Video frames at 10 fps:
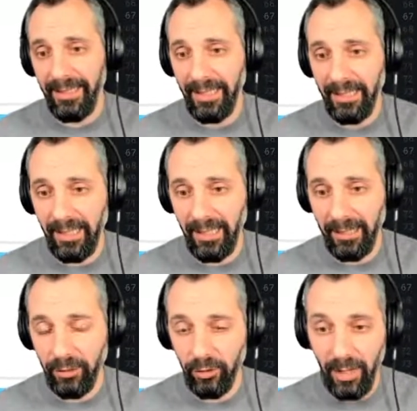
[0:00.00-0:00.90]
and then
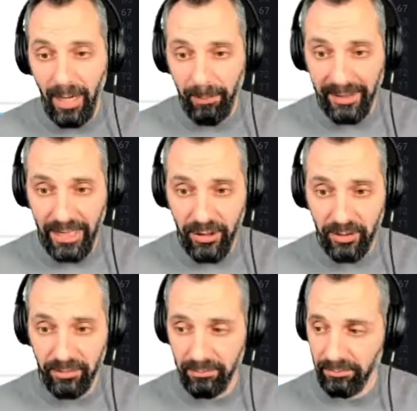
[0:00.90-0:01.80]
your
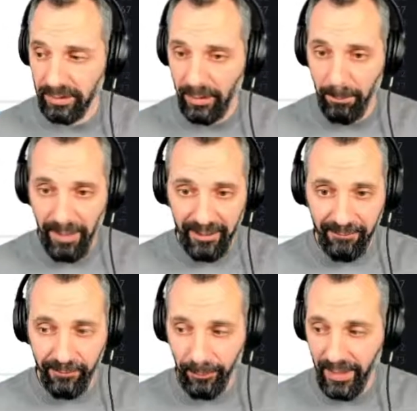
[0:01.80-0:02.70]
application can
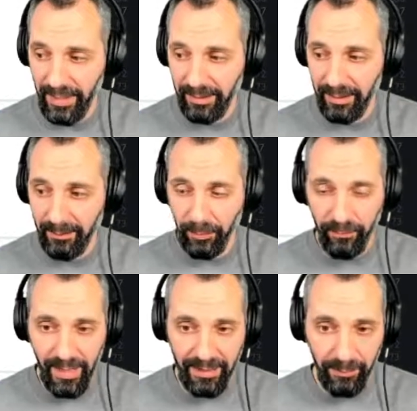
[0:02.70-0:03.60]
benefit from that and
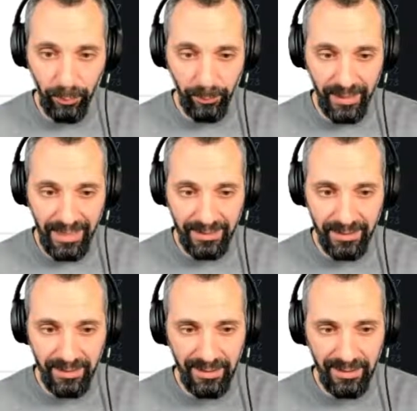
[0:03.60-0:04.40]
provide the appropriate access.